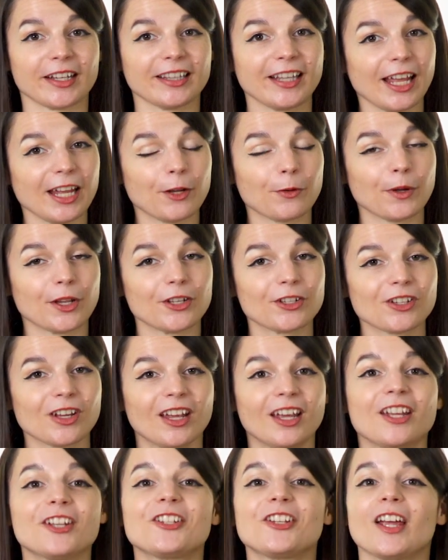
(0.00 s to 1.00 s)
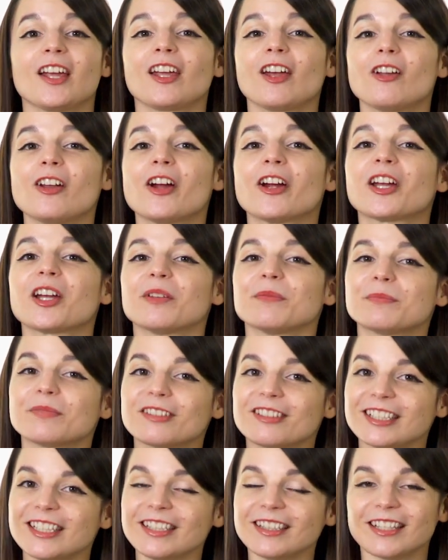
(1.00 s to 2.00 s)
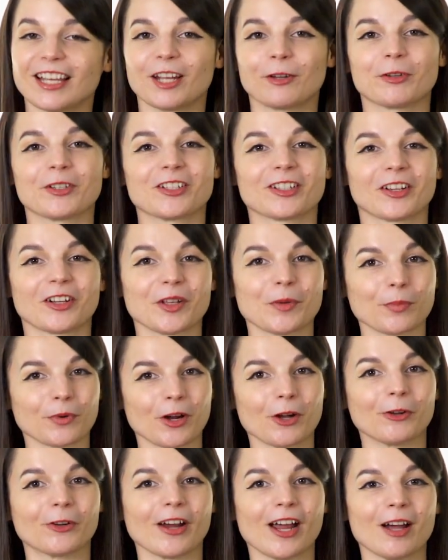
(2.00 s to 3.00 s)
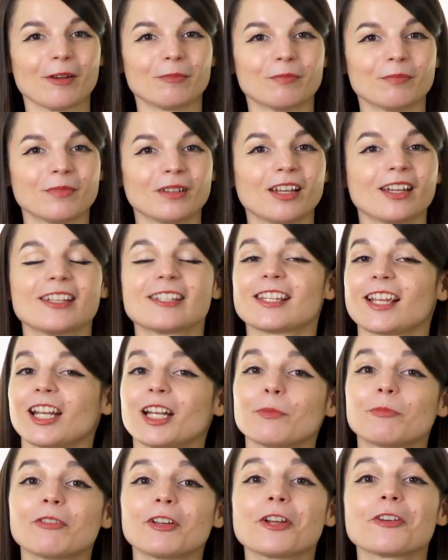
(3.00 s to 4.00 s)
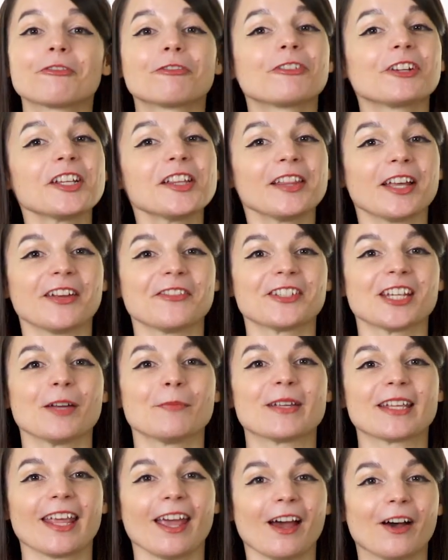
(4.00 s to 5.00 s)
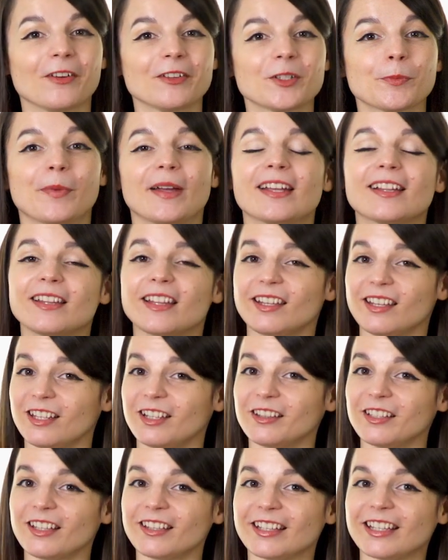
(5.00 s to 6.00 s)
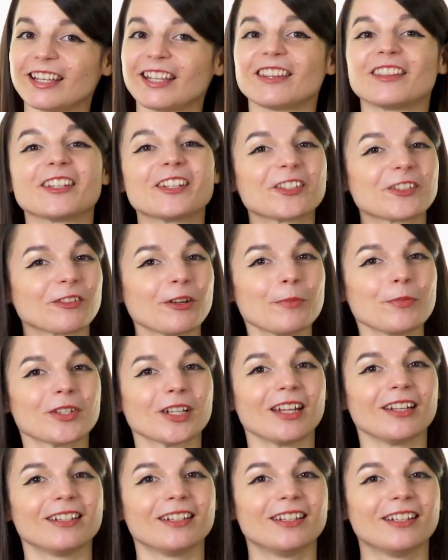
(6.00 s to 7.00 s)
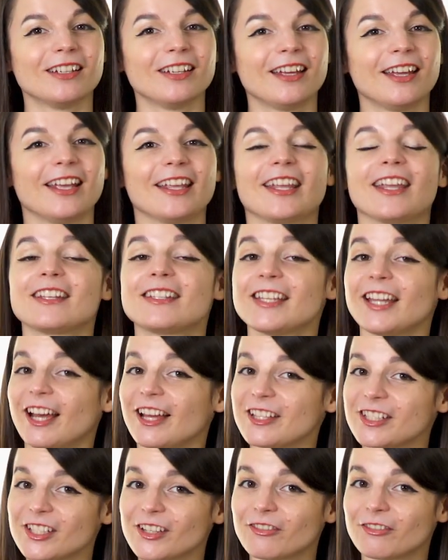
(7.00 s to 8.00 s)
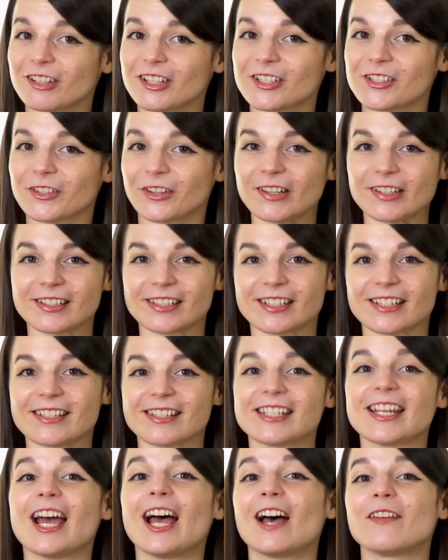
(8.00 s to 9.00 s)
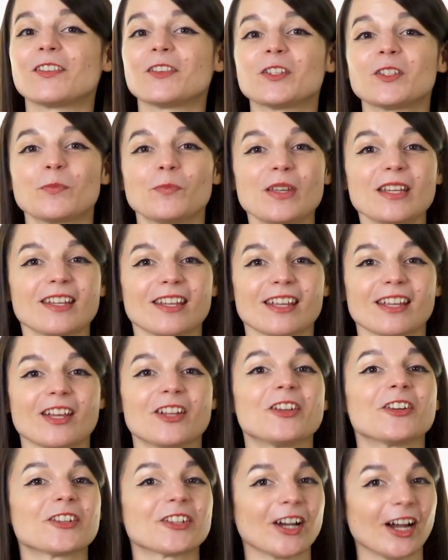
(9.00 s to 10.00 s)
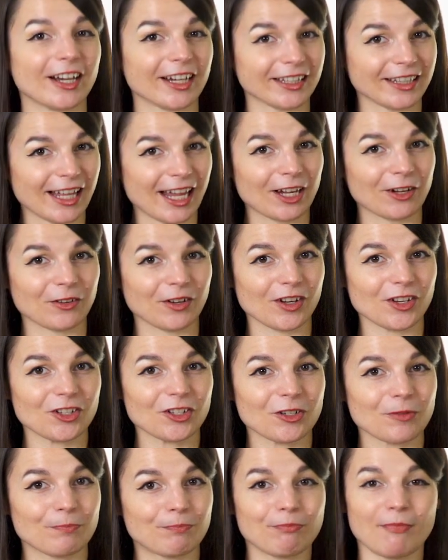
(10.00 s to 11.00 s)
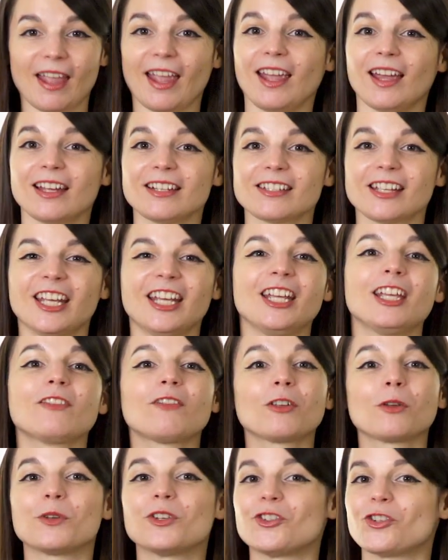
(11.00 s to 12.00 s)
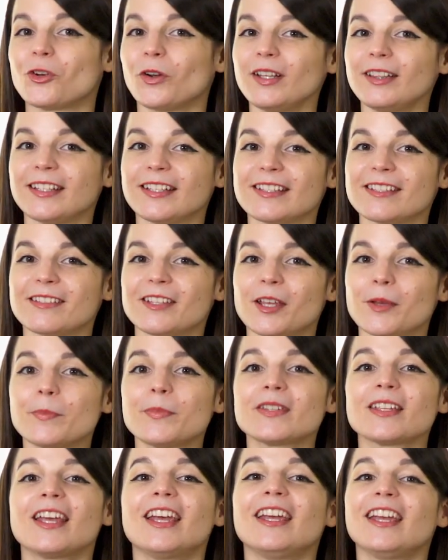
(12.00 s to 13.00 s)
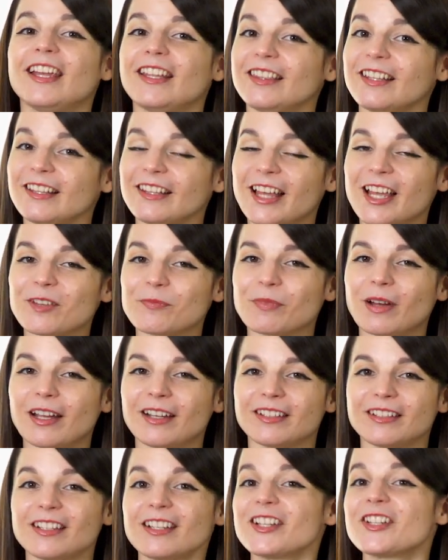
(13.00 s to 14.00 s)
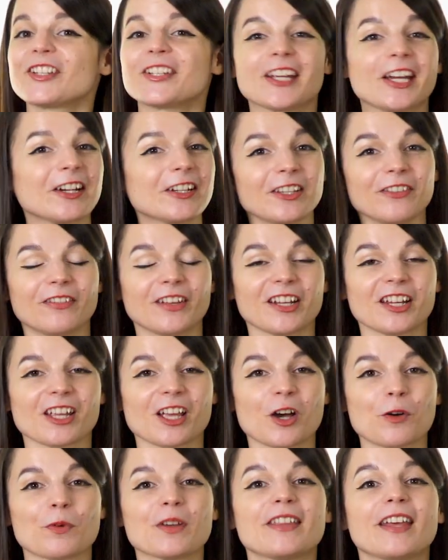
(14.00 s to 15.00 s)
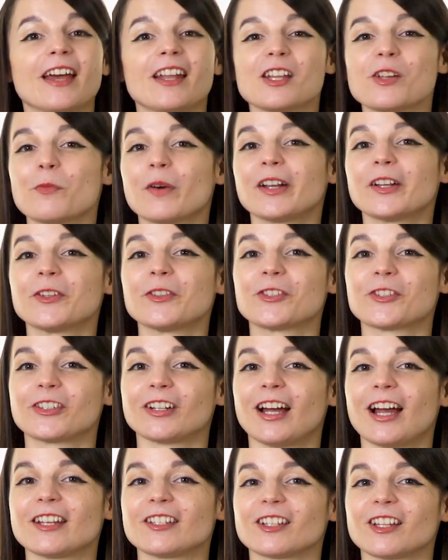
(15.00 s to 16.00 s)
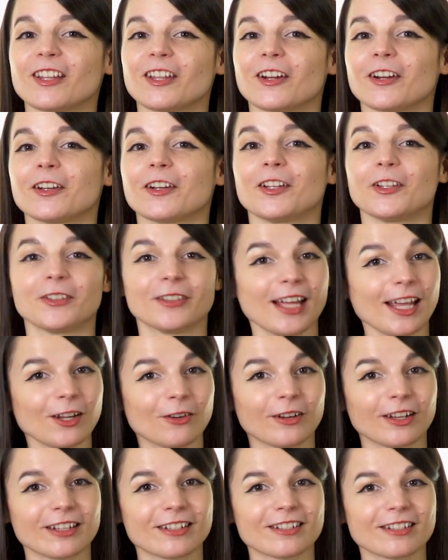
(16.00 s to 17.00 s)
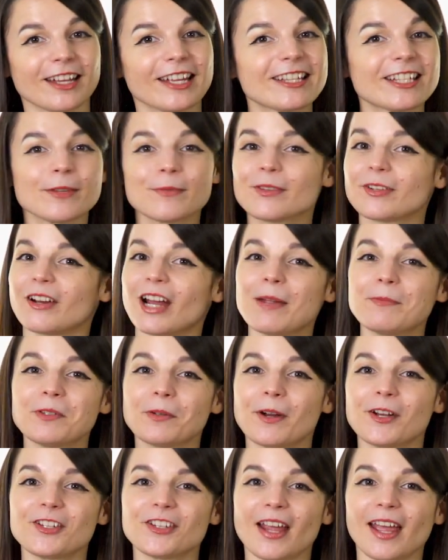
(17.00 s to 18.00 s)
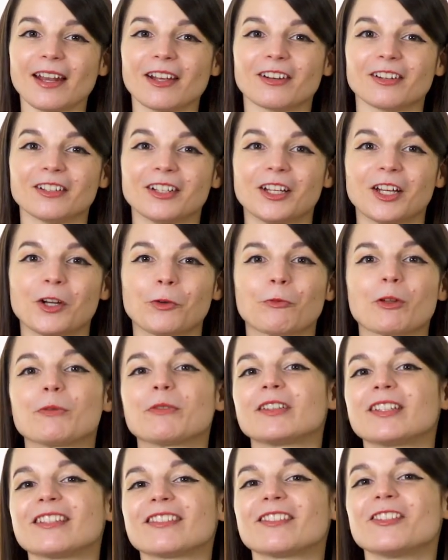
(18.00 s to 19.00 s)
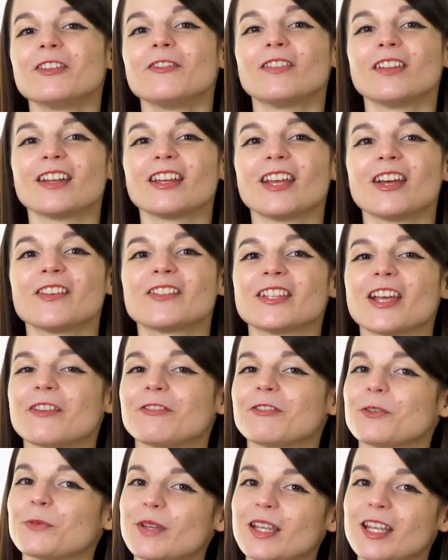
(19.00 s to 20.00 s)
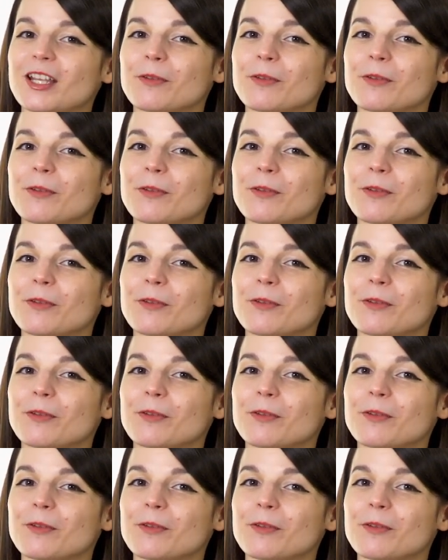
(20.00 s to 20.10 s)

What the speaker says: language, check out our complete language learning program. Sign up for your free lifetime account by clicking on the link in the description. Get tons of resources to have you speaking in your target language. And if you enjoyed these tips, hit the like button, share the video with anyone who's trying to learn a new language, and subscribe to our channel. We release new videos every week.